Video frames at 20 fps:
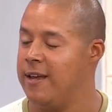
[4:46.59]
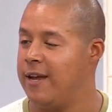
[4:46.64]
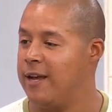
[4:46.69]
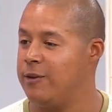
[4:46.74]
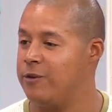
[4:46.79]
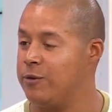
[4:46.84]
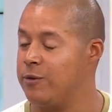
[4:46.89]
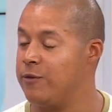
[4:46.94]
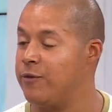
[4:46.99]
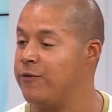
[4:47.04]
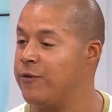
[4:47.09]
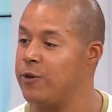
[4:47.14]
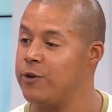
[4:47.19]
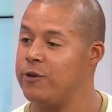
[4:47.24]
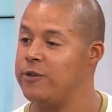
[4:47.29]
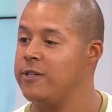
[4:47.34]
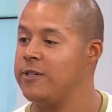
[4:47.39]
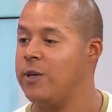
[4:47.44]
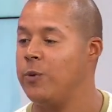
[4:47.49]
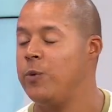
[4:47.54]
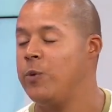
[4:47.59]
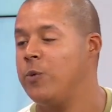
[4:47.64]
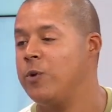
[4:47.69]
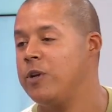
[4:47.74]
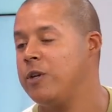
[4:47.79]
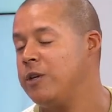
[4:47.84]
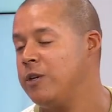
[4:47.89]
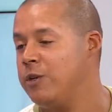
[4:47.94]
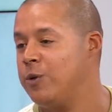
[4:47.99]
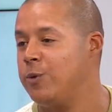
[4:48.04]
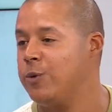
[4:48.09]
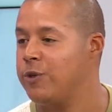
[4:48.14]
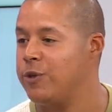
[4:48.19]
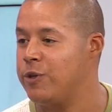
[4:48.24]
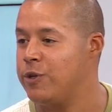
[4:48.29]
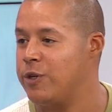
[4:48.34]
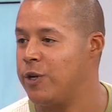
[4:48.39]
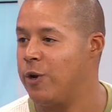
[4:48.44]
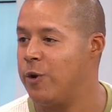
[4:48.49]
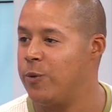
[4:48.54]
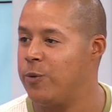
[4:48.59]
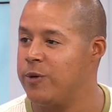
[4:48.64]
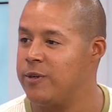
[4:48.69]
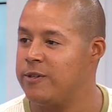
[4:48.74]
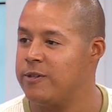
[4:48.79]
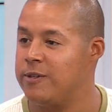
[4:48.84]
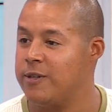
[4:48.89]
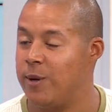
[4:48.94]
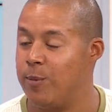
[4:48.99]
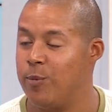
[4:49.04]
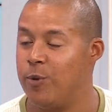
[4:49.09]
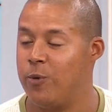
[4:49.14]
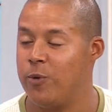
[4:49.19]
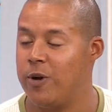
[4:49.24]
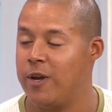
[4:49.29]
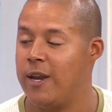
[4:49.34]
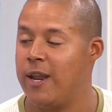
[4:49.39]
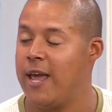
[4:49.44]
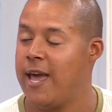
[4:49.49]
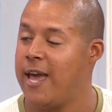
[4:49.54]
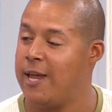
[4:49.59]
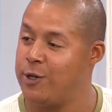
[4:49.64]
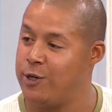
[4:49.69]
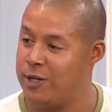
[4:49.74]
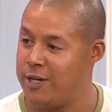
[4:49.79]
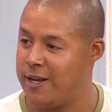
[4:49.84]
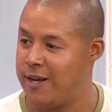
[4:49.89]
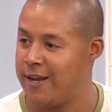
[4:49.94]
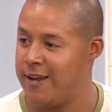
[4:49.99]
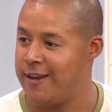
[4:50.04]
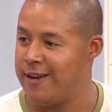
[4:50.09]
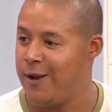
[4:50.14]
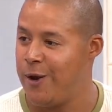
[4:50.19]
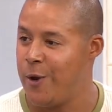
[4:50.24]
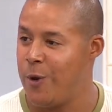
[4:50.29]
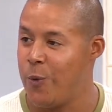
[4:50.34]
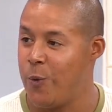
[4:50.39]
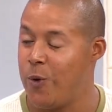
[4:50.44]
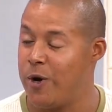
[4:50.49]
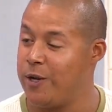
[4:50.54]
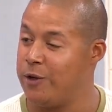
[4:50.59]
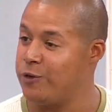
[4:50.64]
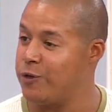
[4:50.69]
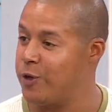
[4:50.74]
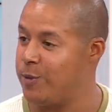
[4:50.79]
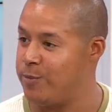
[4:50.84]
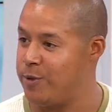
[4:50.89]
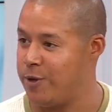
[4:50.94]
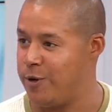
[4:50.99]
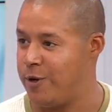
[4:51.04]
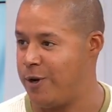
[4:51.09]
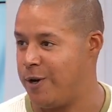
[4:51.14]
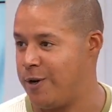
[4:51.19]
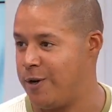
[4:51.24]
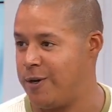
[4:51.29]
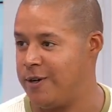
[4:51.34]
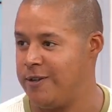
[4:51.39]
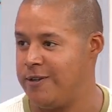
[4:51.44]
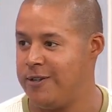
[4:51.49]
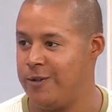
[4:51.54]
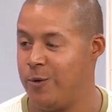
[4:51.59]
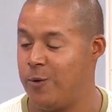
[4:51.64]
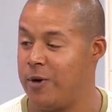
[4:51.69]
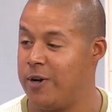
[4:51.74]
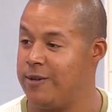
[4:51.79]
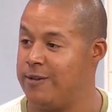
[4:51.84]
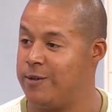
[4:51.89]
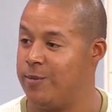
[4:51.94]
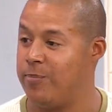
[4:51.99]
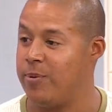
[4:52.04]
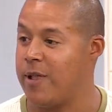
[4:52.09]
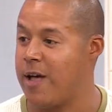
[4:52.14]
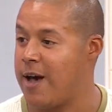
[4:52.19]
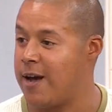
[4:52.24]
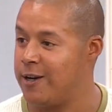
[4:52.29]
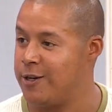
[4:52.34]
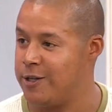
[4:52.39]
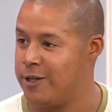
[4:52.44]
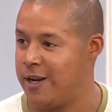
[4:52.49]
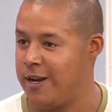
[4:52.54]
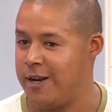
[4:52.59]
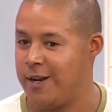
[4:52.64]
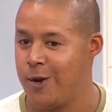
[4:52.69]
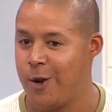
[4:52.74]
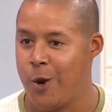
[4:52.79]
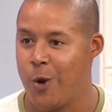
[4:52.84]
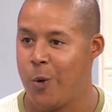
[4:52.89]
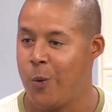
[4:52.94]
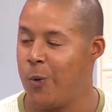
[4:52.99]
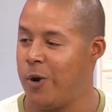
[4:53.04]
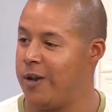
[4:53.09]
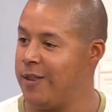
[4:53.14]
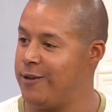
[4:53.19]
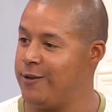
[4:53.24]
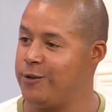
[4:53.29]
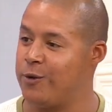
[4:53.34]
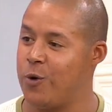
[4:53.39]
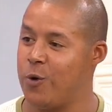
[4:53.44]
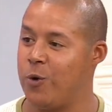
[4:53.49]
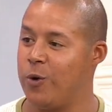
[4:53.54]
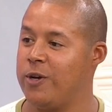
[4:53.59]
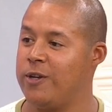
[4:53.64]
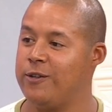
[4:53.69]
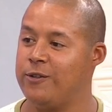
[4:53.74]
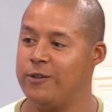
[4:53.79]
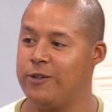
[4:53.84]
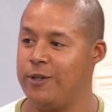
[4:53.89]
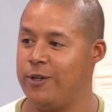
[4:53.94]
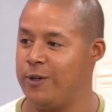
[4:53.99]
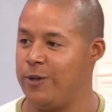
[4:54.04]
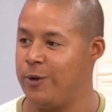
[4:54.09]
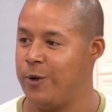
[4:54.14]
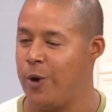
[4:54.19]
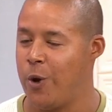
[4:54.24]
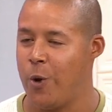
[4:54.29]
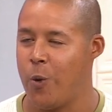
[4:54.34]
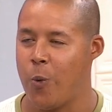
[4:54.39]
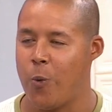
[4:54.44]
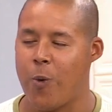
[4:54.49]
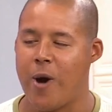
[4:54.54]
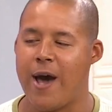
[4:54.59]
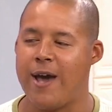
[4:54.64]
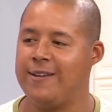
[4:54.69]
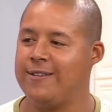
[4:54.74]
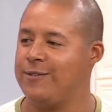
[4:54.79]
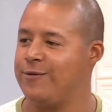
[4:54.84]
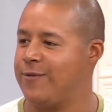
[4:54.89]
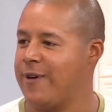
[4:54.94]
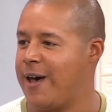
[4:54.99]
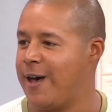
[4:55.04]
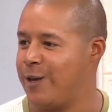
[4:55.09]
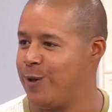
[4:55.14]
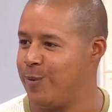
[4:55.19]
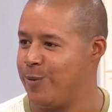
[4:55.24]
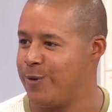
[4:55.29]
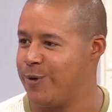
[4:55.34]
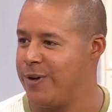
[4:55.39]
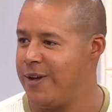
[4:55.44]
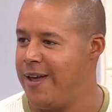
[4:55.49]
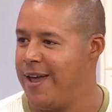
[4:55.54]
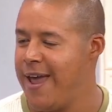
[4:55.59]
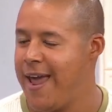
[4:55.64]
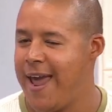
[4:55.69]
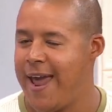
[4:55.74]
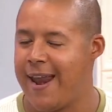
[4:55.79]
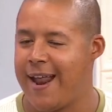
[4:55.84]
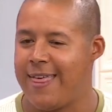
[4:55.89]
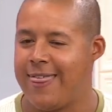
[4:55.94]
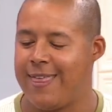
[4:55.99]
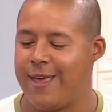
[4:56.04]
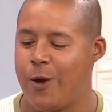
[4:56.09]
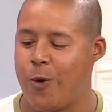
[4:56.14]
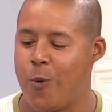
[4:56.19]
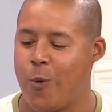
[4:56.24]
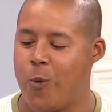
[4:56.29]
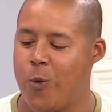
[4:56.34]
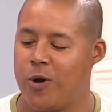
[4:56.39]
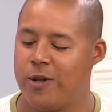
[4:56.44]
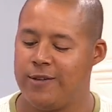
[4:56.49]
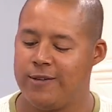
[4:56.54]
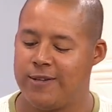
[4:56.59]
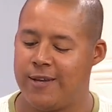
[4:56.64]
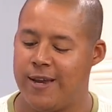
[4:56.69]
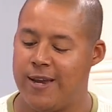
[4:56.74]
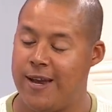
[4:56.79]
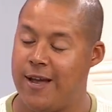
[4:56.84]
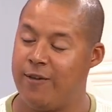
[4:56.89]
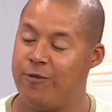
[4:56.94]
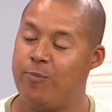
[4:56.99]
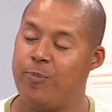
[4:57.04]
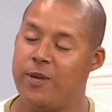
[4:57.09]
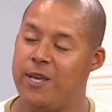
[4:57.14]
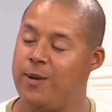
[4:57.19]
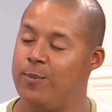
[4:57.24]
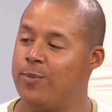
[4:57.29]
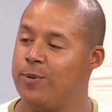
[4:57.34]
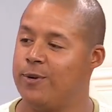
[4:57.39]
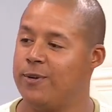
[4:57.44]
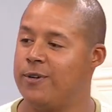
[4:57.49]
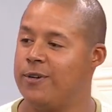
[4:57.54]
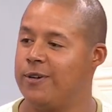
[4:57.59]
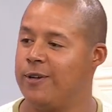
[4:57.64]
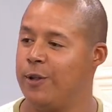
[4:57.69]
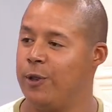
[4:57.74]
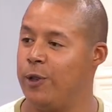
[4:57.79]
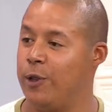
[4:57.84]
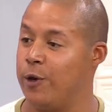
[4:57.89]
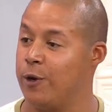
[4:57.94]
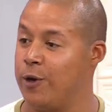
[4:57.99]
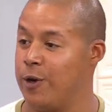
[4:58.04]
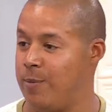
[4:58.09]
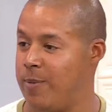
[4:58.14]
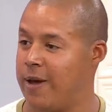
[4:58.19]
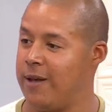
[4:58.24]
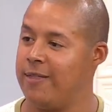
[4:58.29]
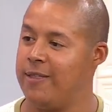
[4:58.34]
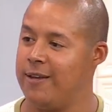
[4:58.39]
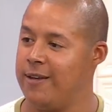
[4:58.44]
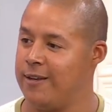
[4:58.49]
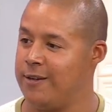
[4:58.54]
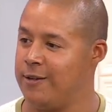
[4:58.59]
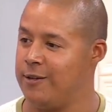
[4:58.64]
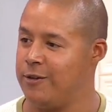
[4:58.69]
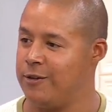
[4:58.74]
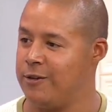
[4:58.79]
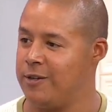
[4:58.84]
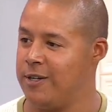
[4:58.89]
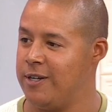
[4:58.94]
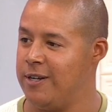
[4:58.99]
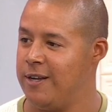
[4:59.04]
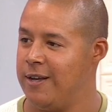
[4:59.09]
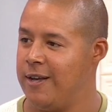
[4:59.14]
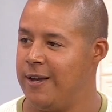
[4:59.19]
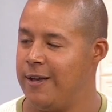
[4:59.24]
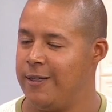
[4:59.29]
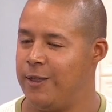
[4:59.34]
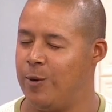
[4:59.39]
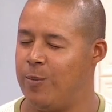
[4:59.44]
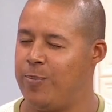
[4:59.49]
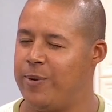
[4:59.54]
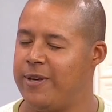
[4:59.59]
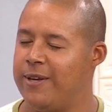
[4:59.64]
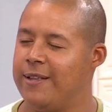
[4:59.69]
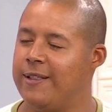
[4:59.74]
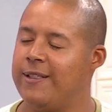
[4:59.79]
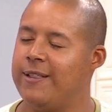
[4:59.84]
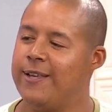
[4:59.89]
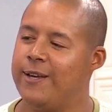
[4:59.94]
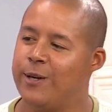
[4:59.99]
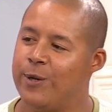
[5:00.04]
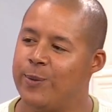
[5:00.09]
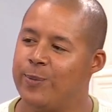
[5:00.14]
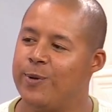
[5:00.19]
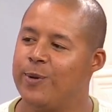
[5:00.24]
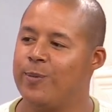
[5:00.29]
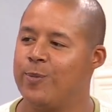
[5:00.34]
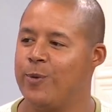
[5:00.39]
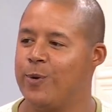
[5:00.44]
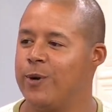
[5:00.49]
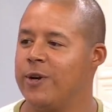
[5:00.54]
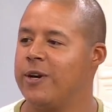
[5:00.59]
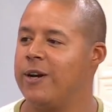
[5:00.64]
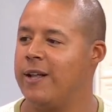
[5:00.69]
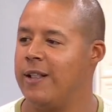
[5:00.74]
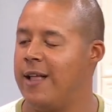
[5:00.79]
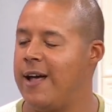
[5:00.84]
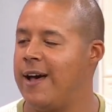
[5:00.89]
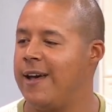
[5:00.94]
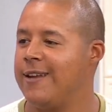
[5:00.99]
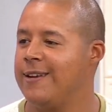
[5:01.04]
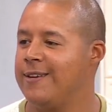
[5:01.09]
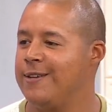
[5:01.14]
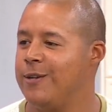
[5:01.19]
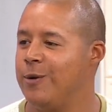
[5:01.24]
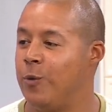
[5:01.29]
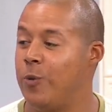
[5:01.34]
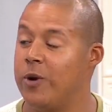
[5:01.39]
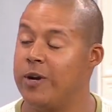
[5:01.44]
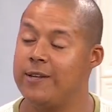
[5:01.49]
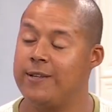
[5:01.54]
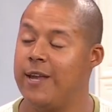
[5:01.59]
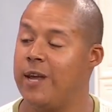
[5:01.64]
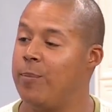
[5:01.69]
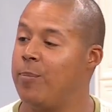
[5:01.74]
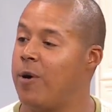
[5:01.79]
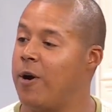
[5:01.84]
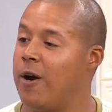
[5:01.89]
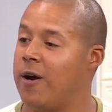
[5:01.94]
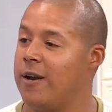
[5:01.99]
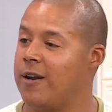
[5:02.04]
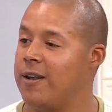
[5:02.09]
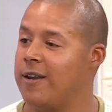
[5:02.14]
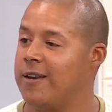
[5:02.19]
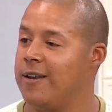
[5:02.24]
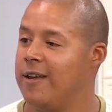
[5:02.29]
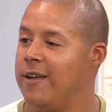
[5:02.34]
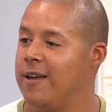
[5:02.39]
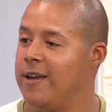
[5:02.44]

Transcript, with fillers: And so the first thing that we wanted to do with the show was number one, educate. Mm -hmm. What is cryptocurrency? What is the blockchain? What do these coins do? Why is it valuable? And I think once enough people learn about the industry, they'll be a little bit more inclined to want to take part in it.